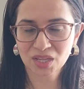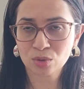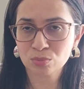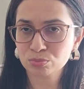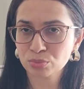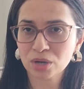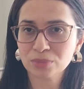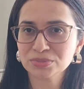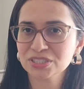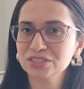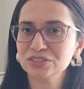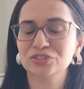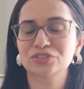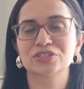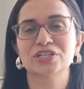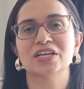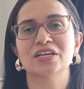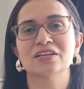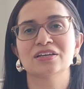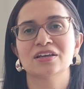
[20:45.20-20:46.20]
prompting
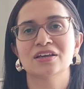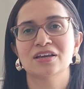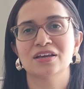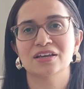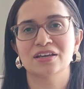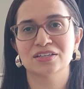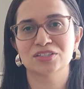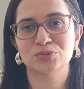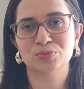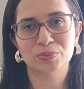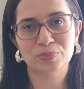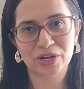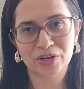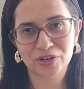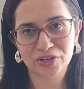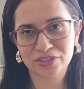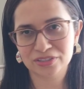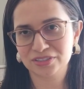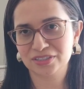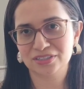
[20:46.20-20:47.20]
learning, it's
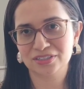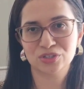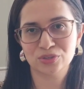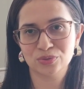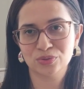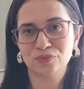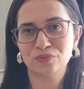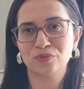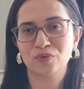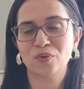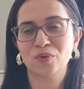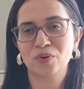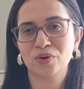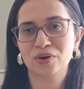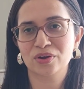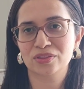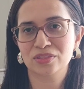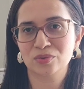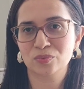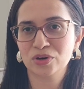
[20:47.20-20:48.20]
preparing youth
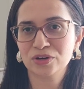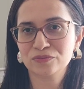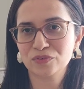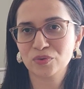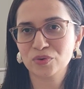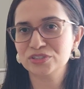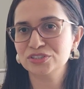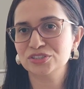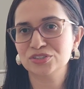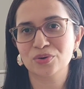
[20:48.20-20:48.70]
for the workforce.